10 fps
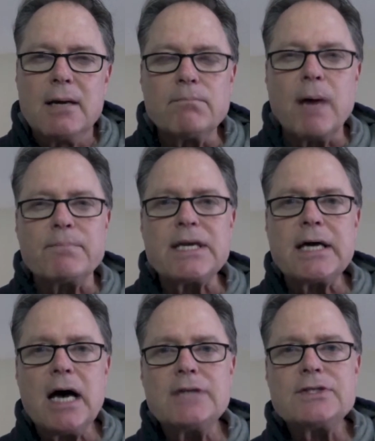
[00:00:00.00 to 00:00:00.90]
but
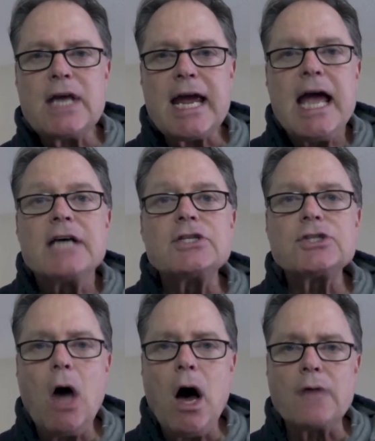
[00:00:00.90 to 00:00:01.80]
because they
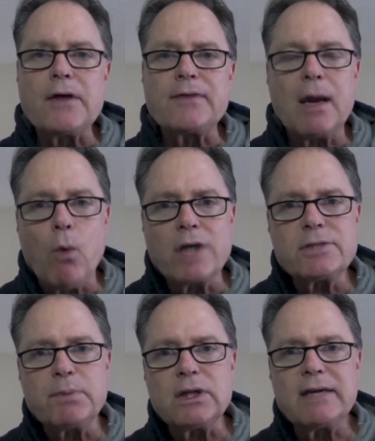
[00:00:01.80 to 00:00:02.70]
saw that they
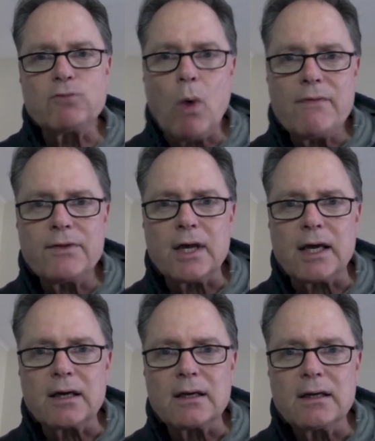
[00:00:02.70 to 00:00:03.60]
once believed one
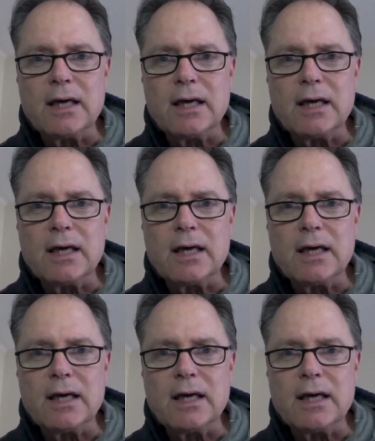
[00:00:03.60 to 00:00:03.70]
thing